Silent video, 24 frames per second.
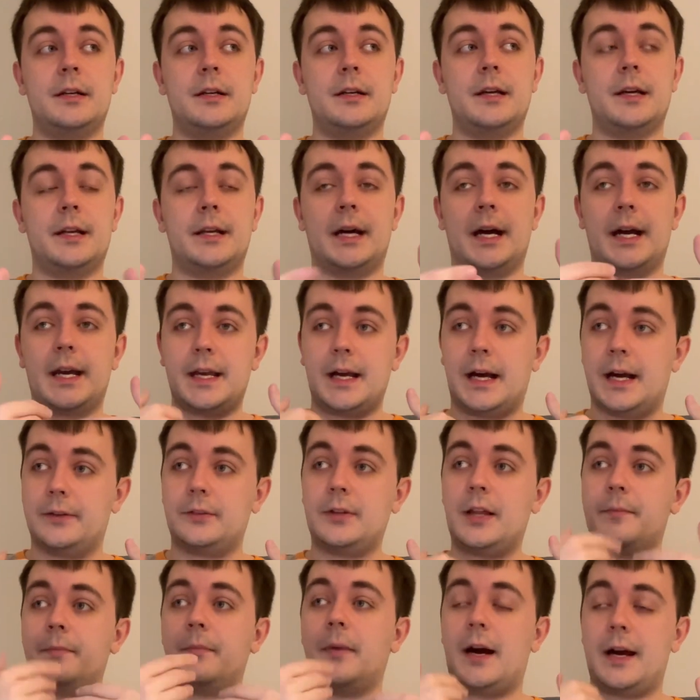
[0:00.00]
And
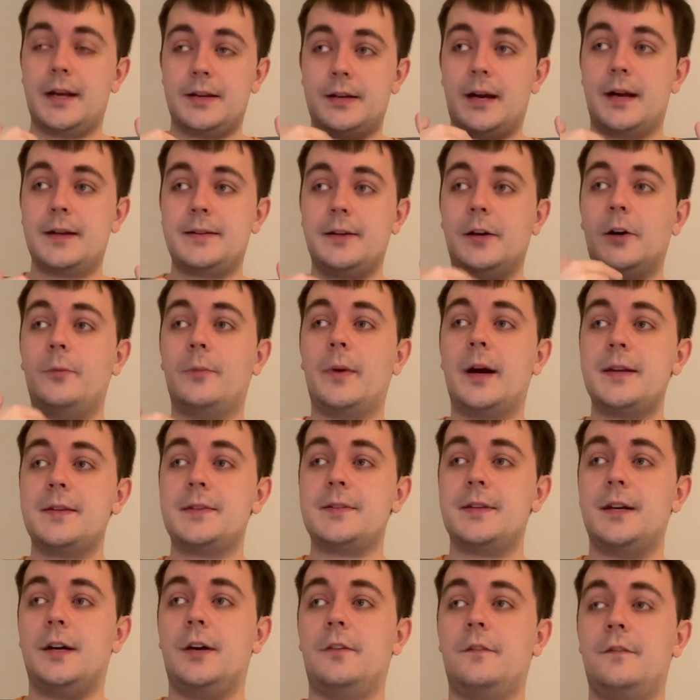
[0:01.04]
I tell
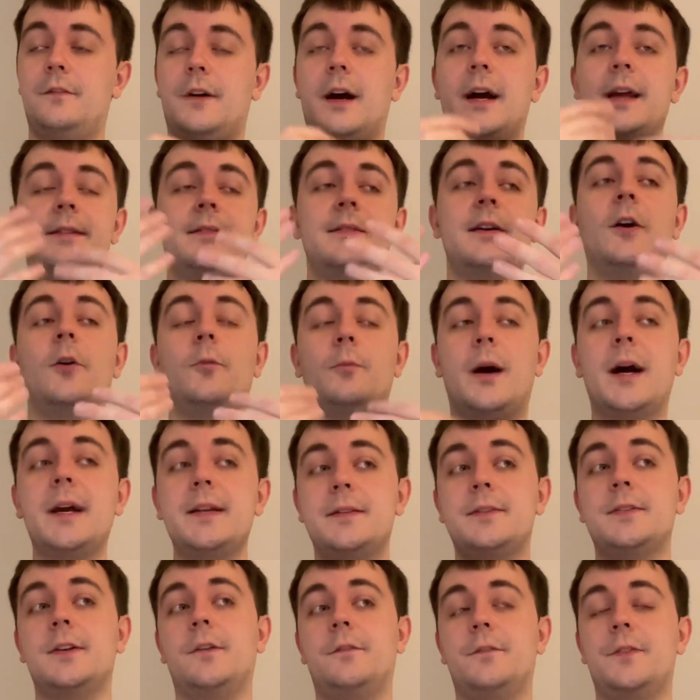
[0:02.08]
myself
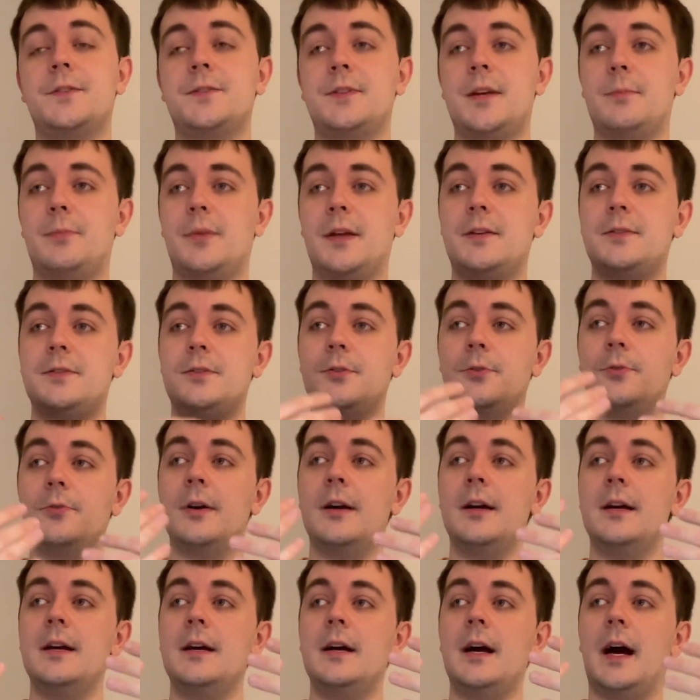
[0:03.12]
the same thing too.
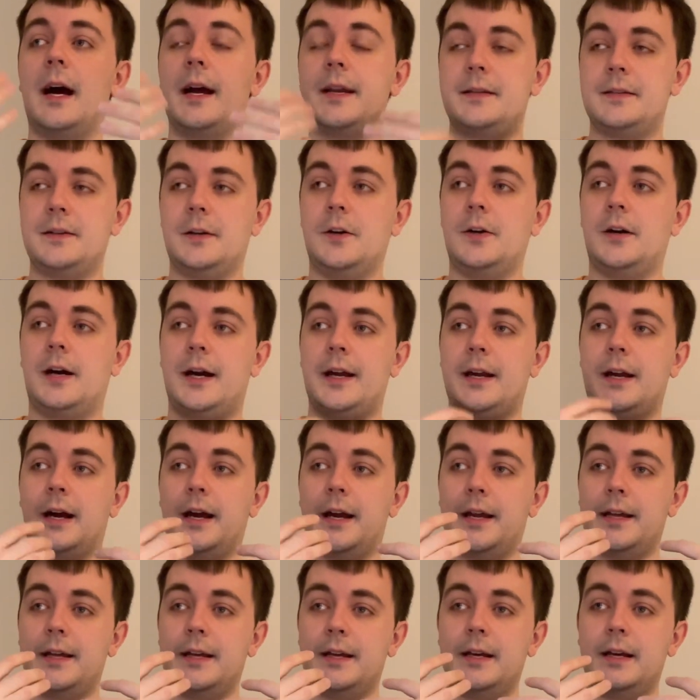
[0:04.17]
I
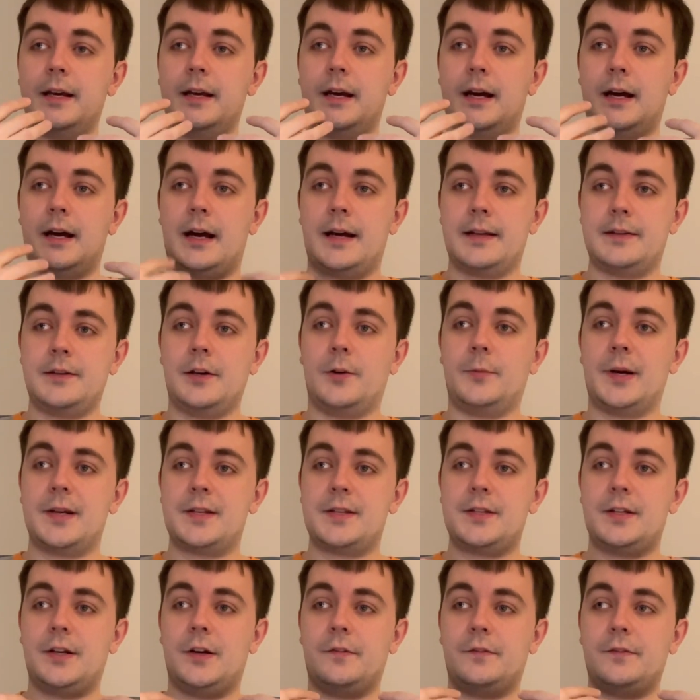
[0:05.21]
tell
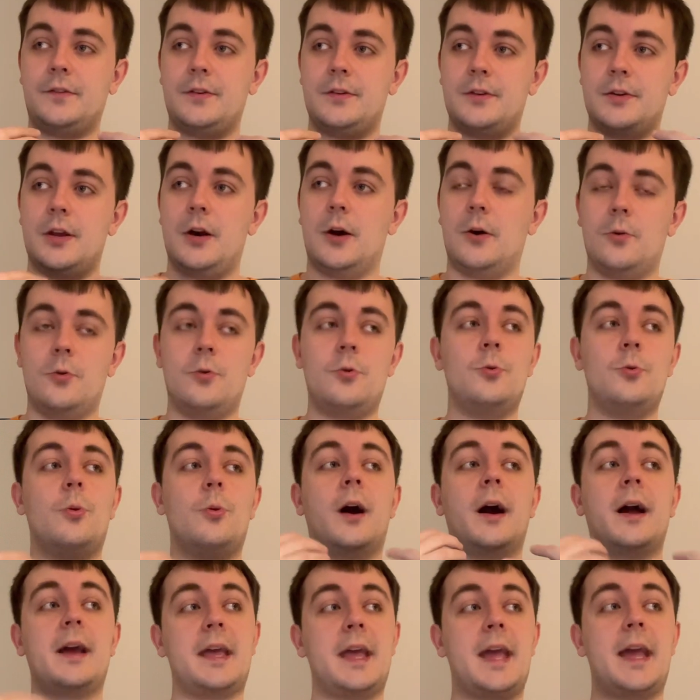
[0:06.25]
myself to know
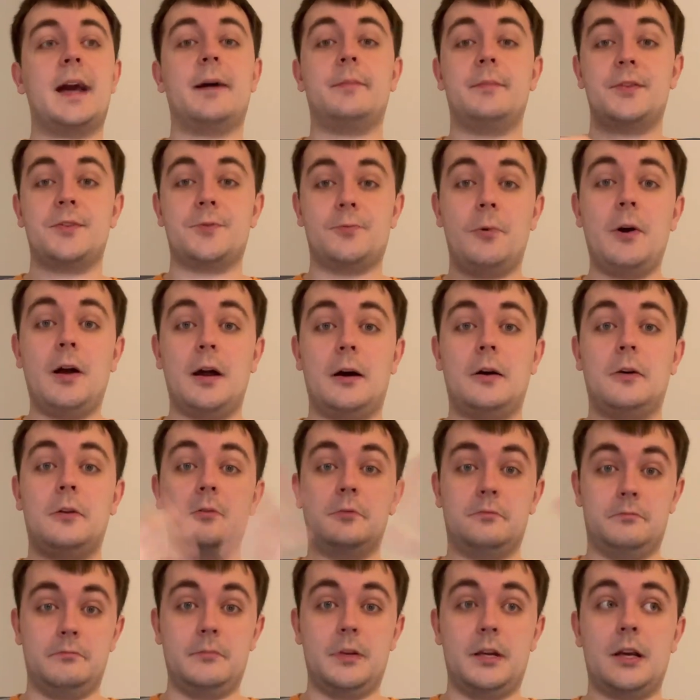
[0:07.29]
I am as well.
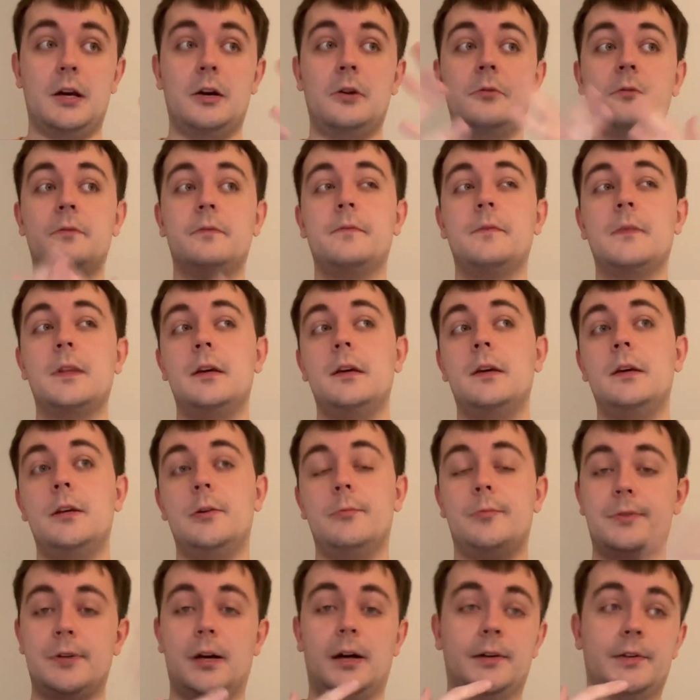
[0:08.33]
You know, you
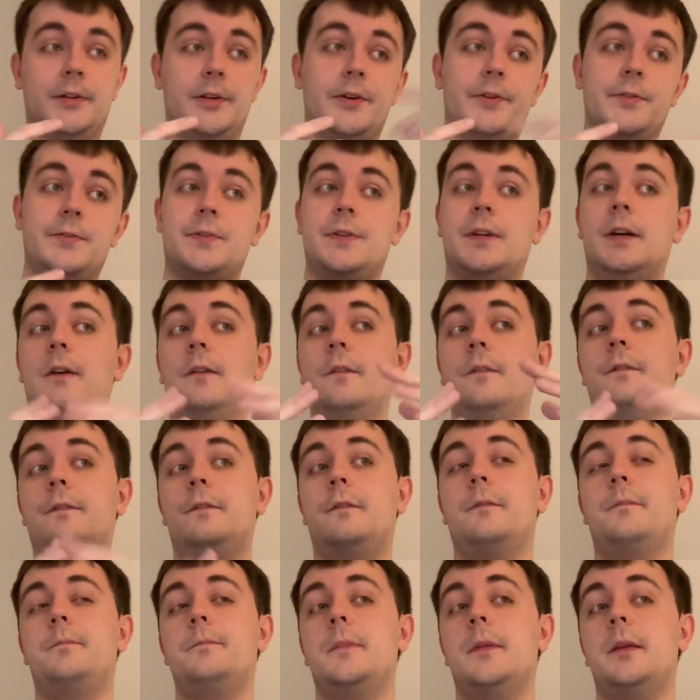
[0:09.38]
talk to
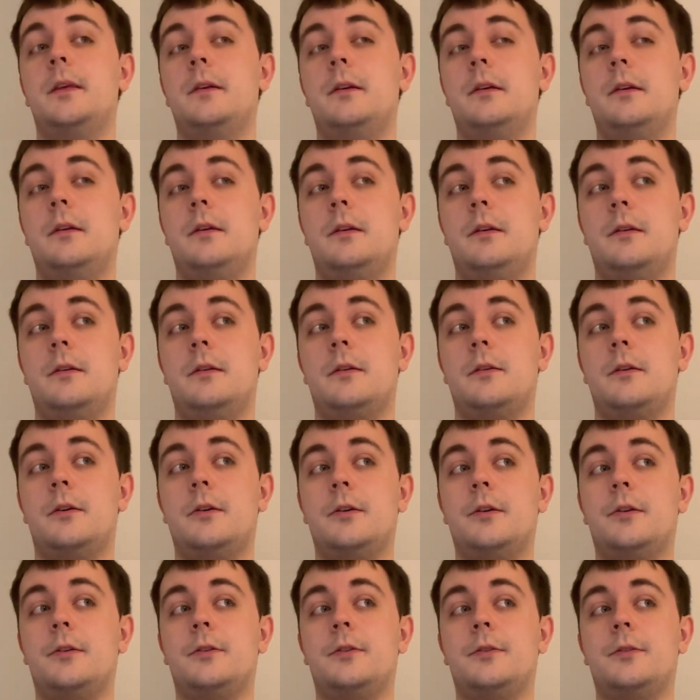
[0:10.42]
yourself.
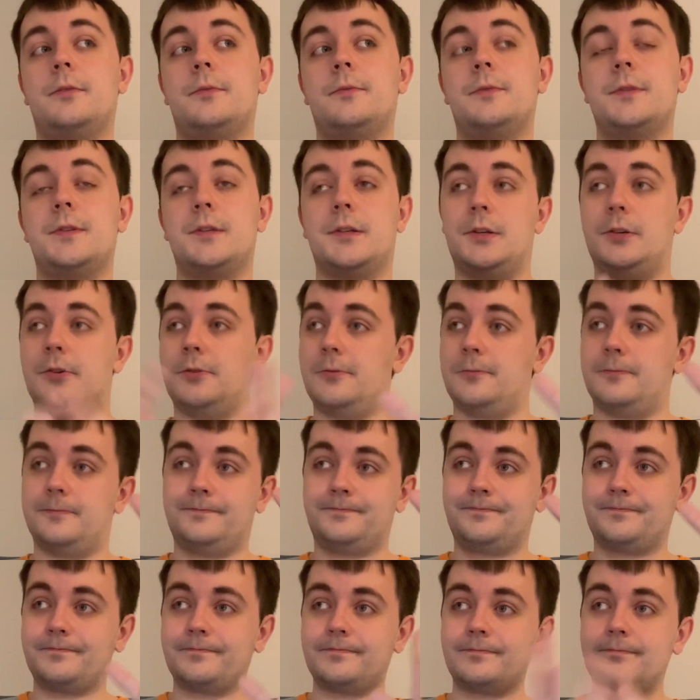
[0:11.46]
So,
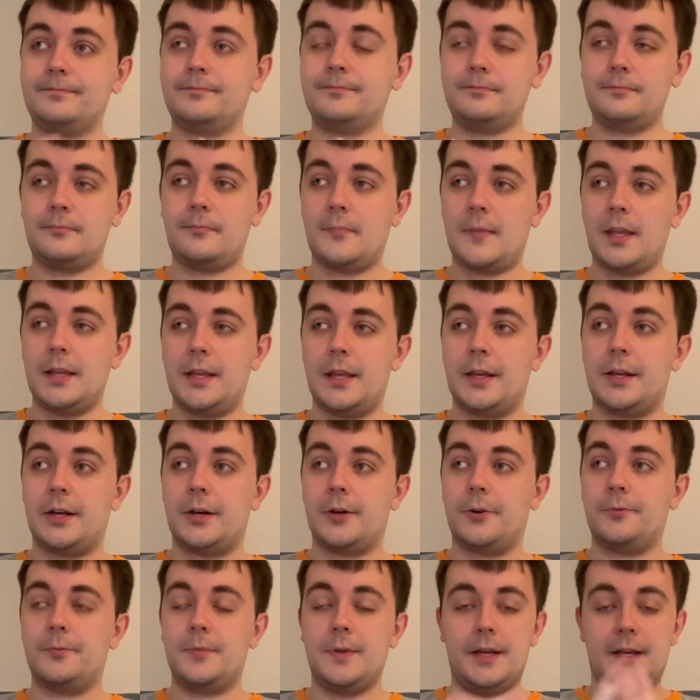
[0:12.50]
you
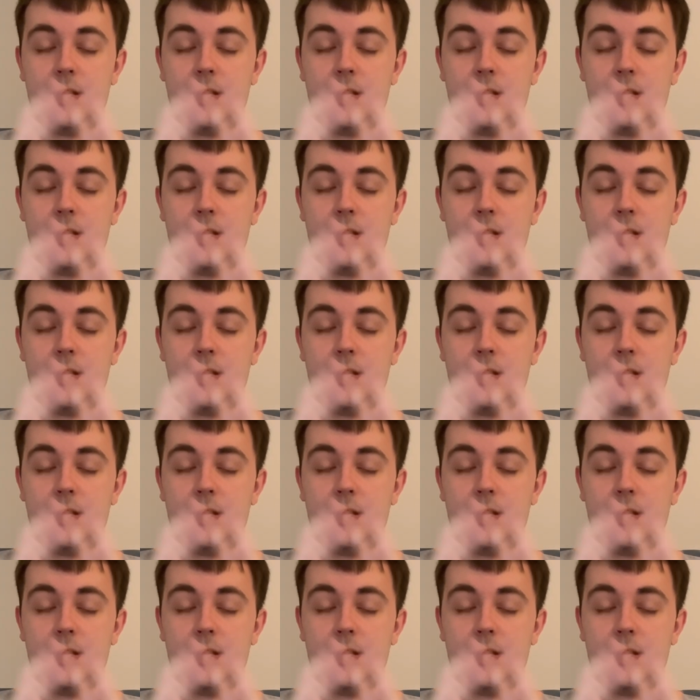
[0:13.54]
know,